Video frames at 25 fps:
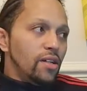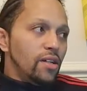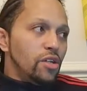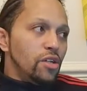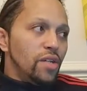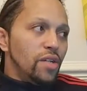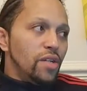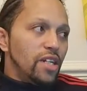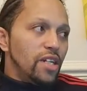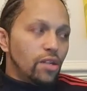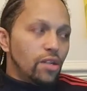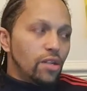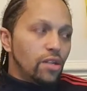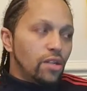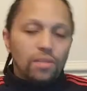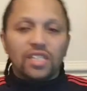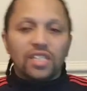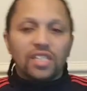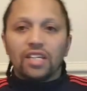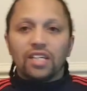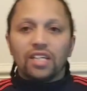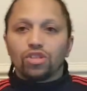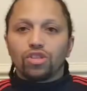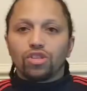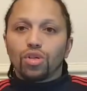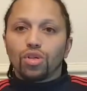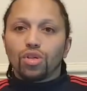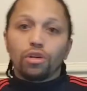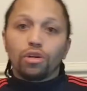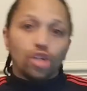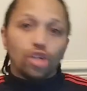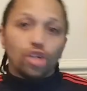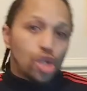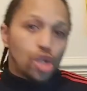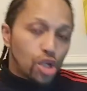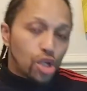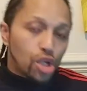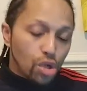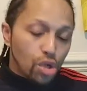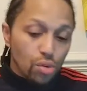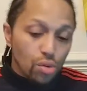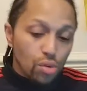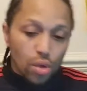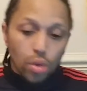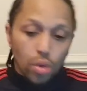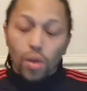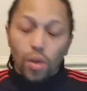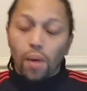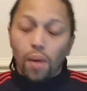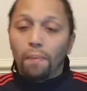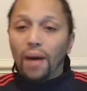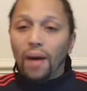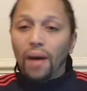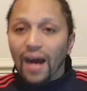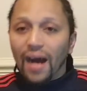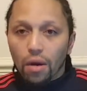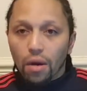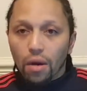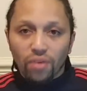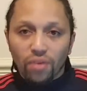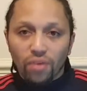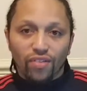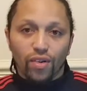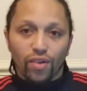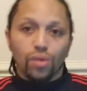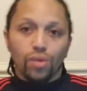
You need number 10s who can shoot, who are powerful,